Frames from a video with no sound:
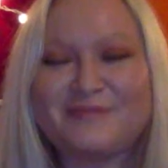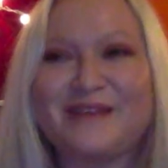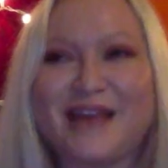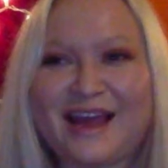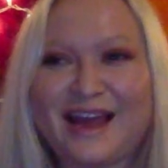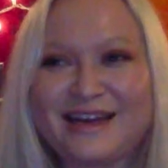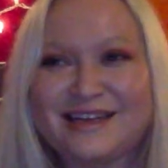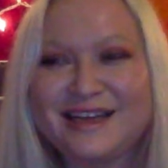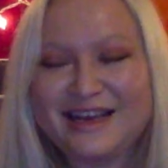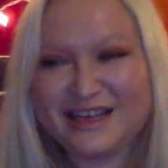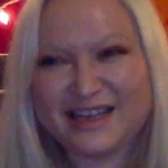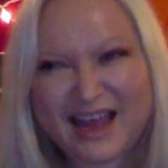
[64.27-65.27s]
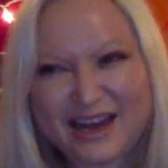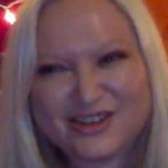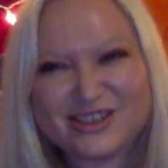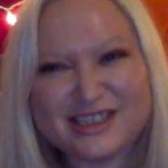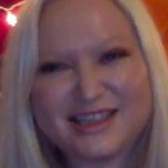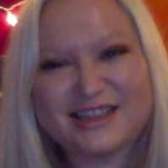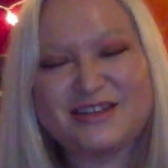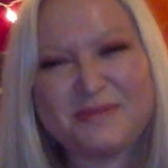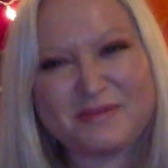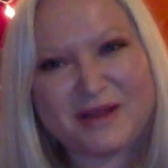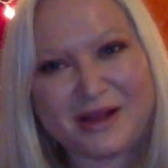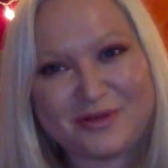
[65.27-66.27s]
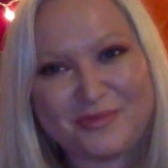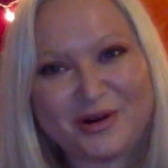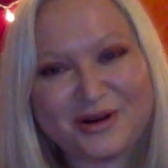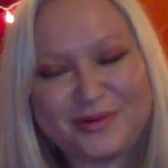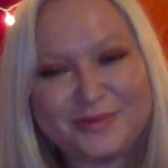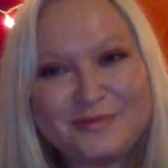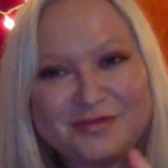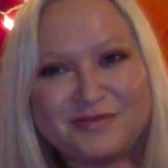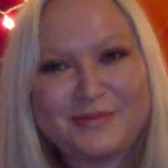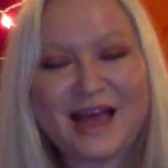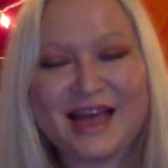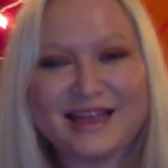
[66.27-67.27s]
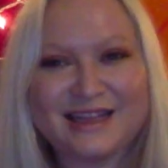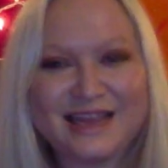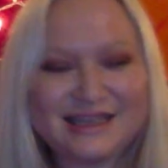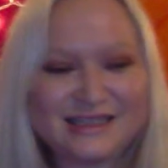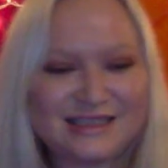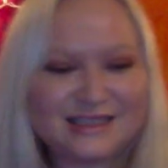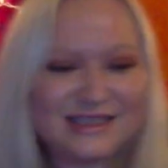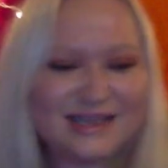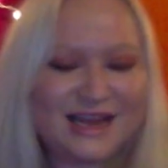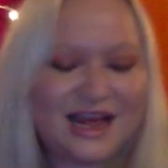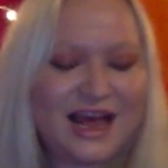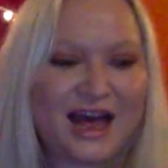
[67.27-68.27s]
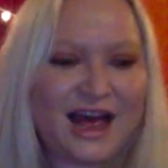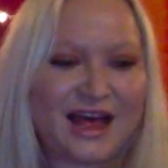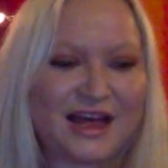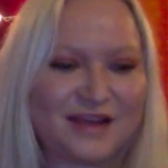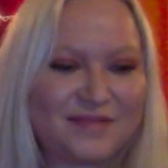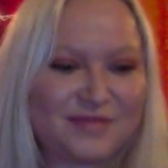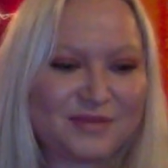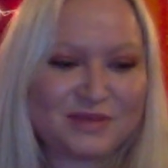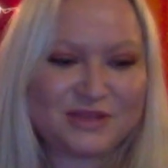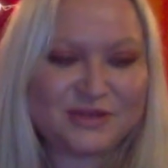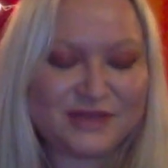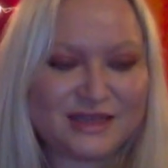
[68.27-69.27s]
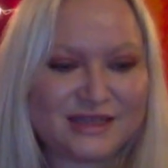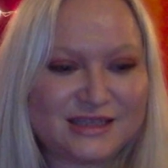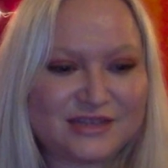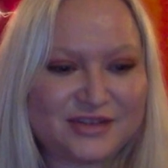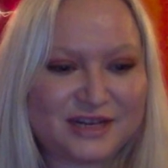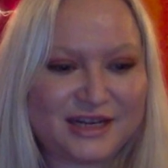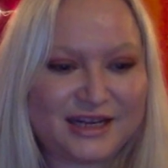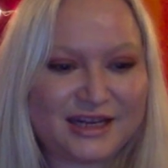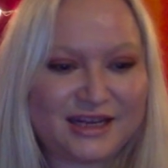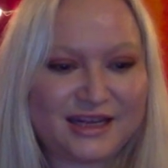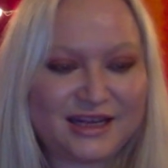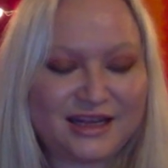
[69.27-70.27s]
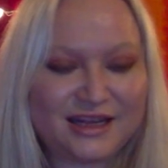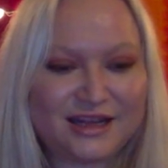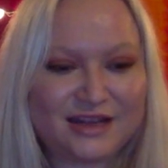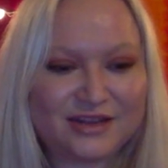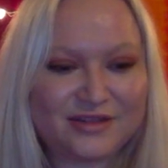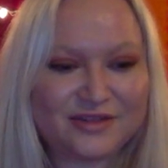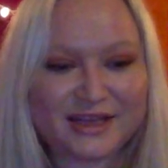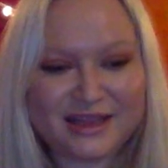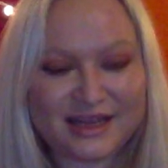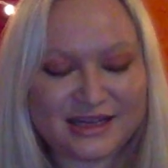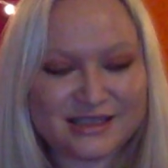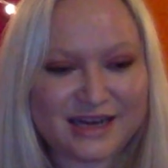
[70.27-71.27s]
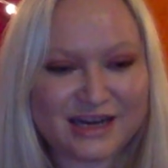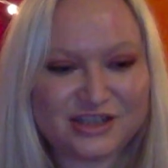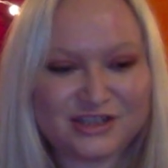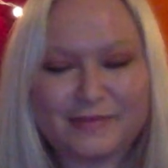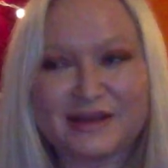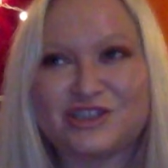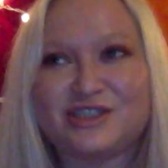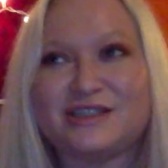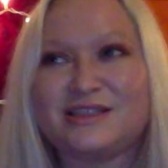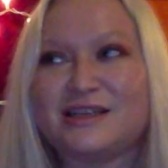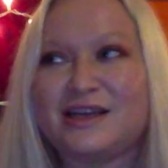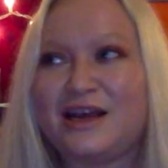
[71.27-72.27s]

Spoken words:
behind the energy, a little bit more oomph behind the lessons. Between these three things that I just mentioned,